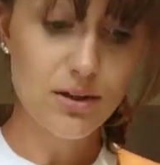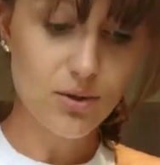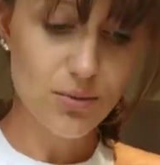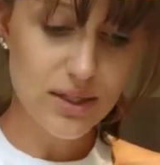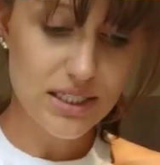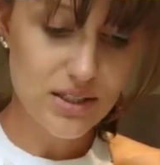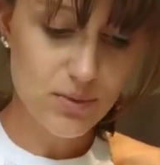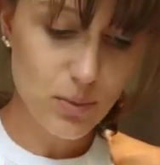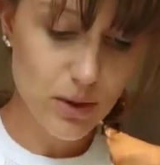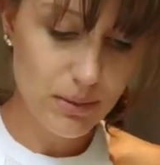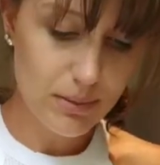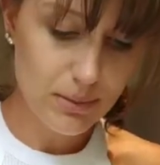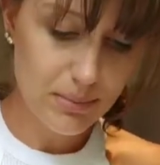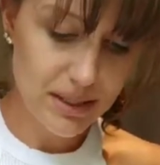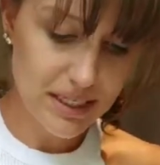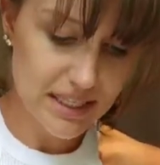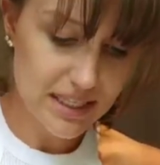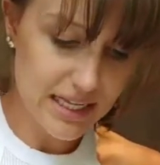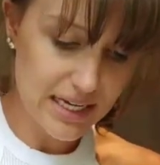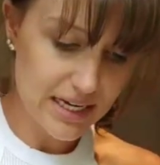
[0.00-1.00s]
The reason why we
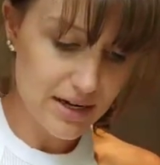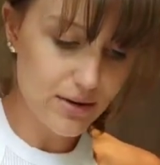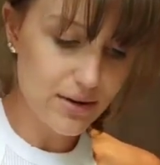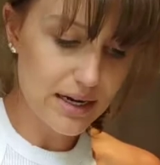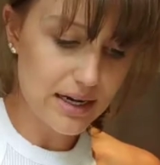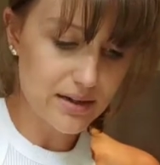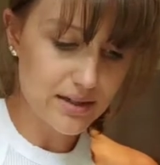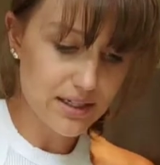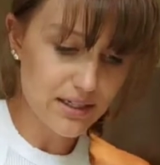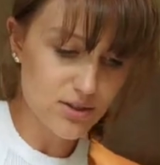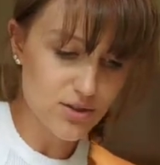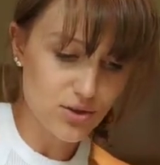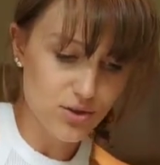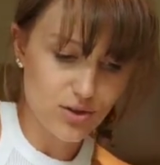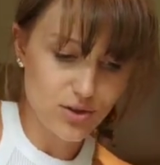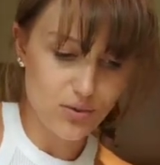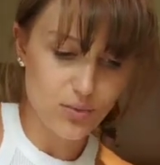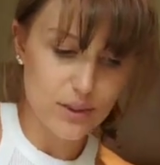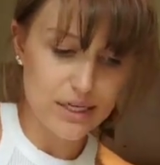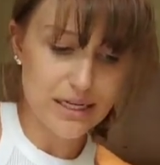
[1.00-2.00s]
beat the air out is so
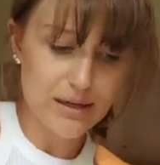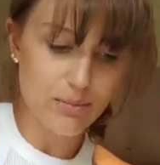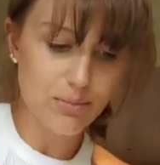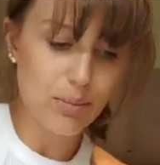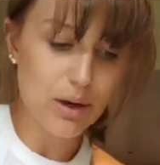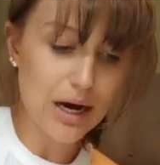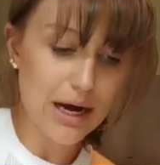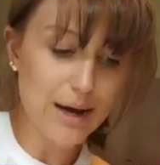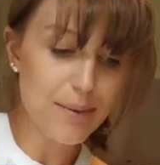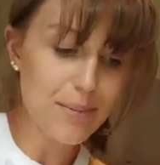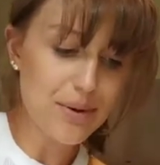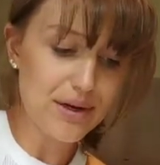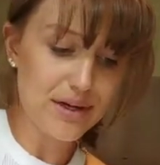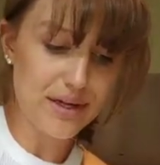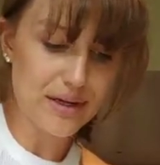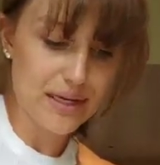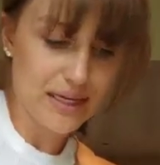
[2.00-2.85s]
that we can pipe it